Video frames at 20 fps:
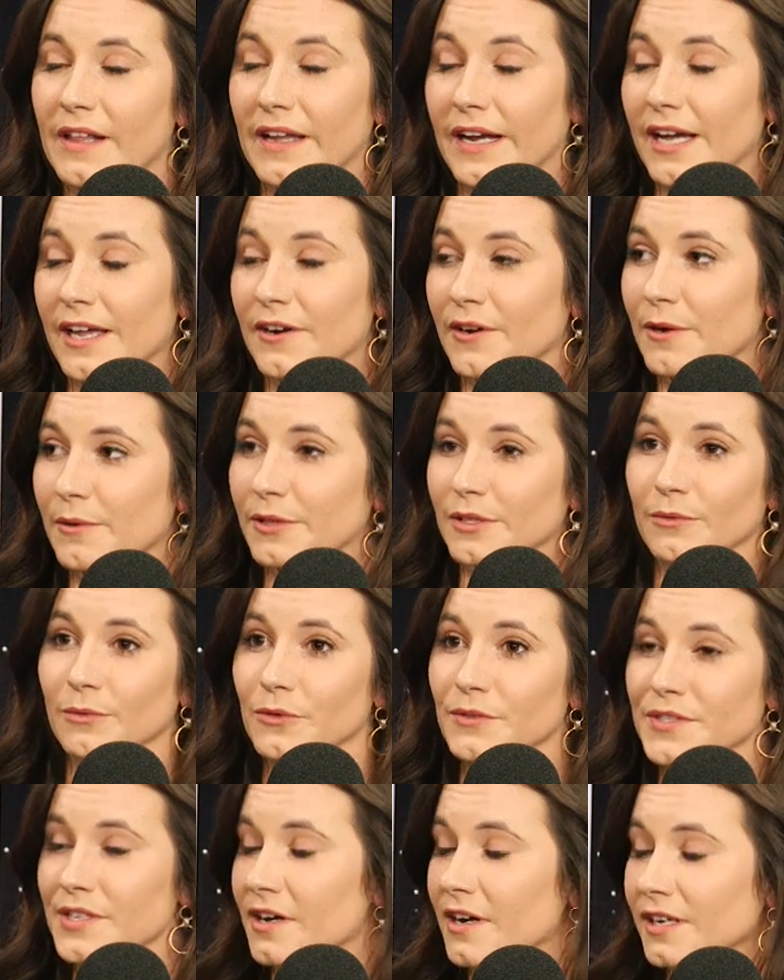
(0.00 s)
Like, I don't know what the
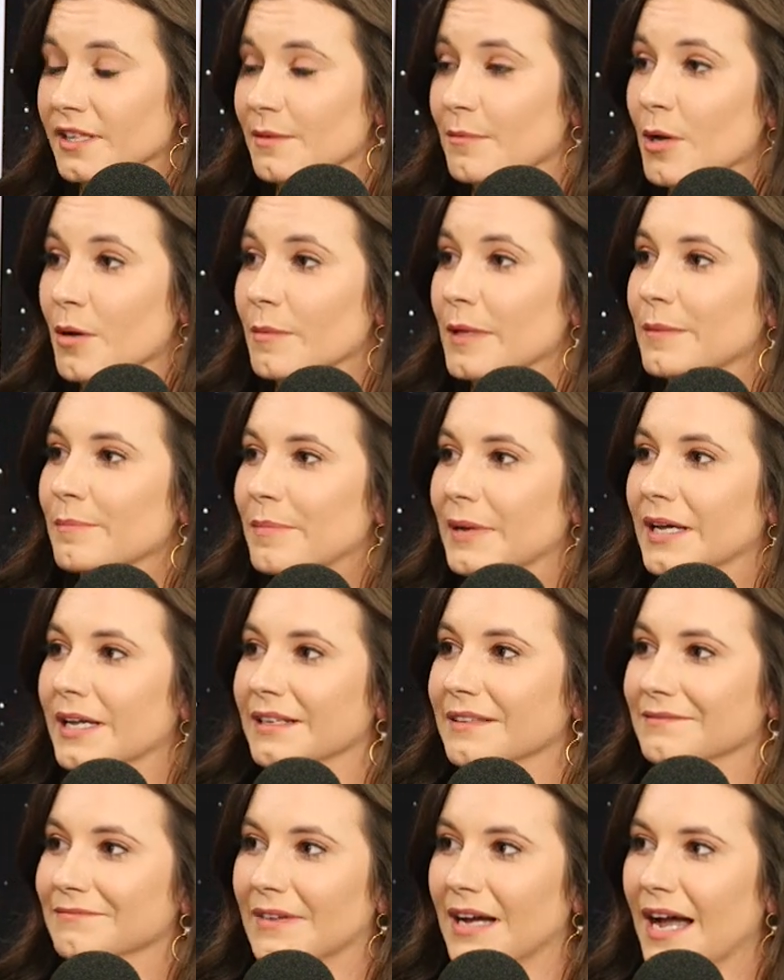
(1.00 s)
rules are at the moment,
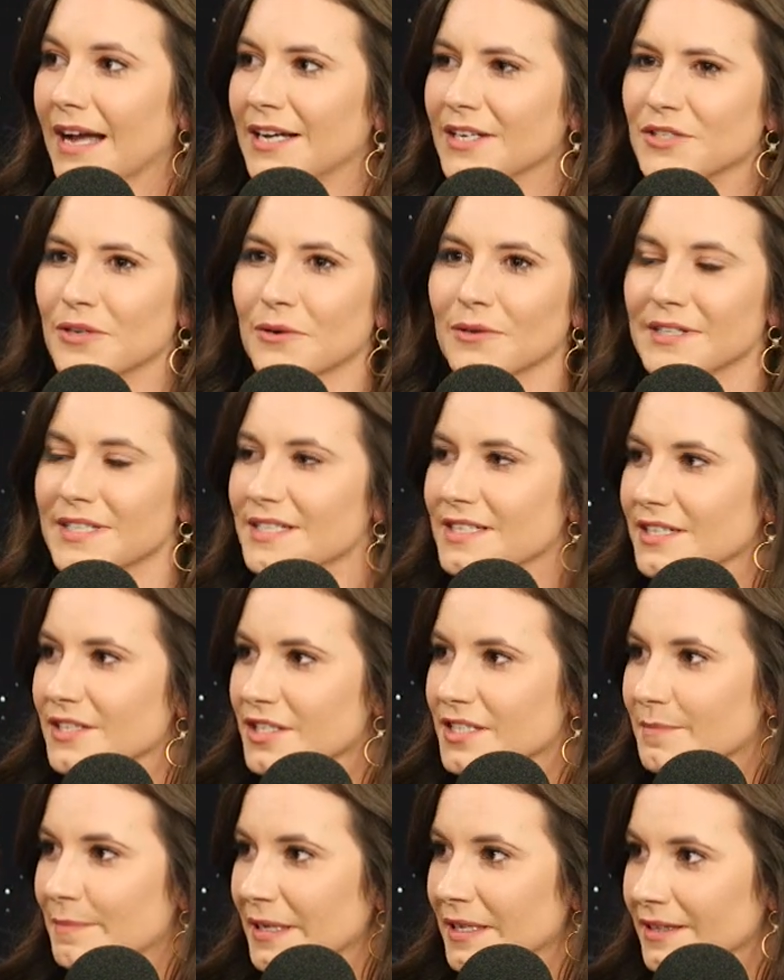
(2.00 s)
but I could totally see
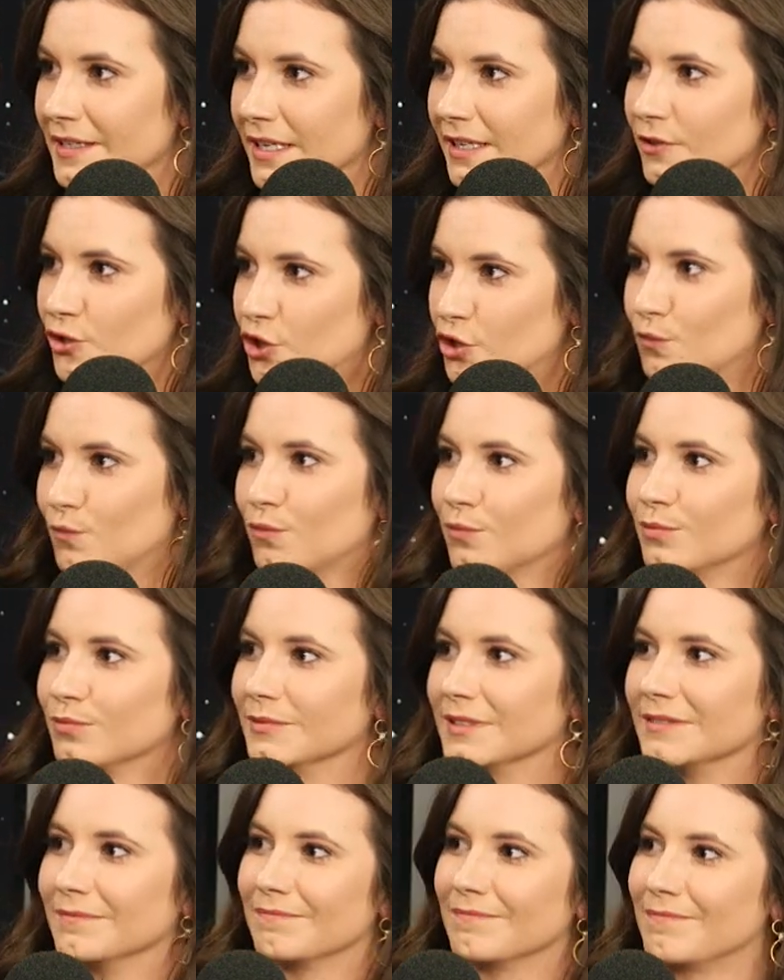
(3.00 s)
just being like,
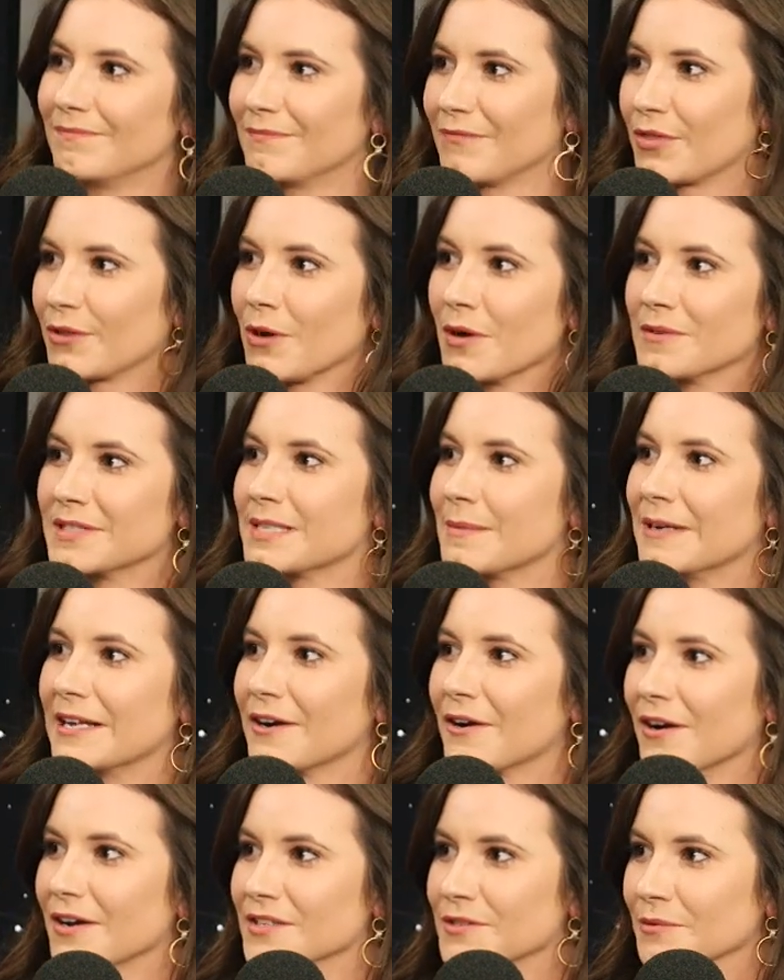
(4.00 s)
throwing somebody
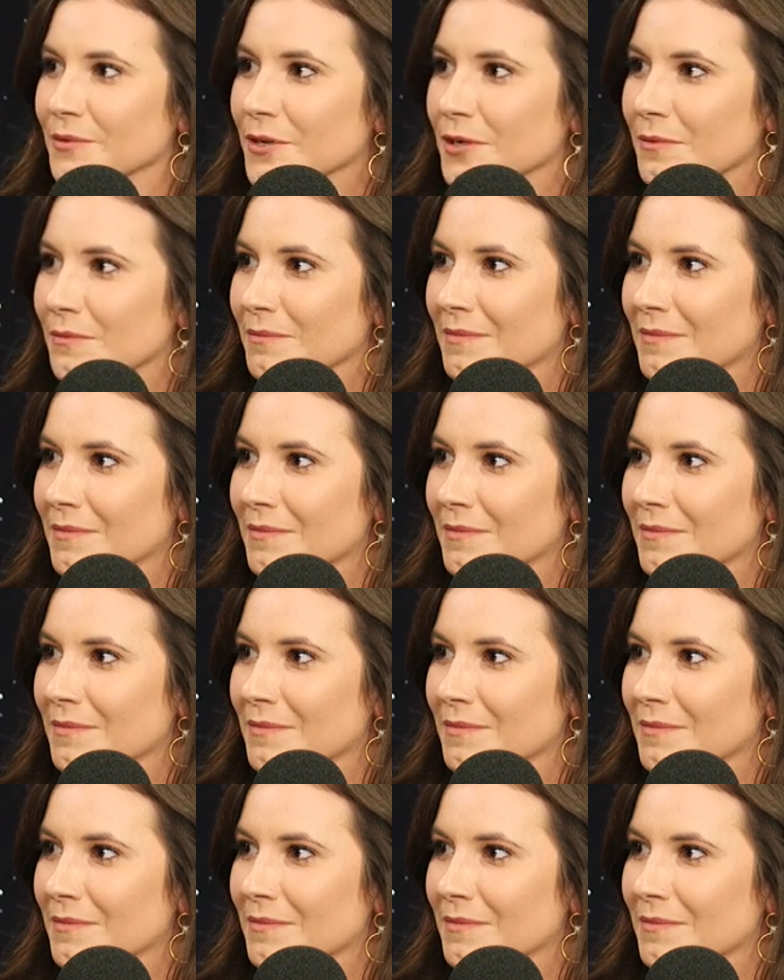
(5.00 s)
across the room,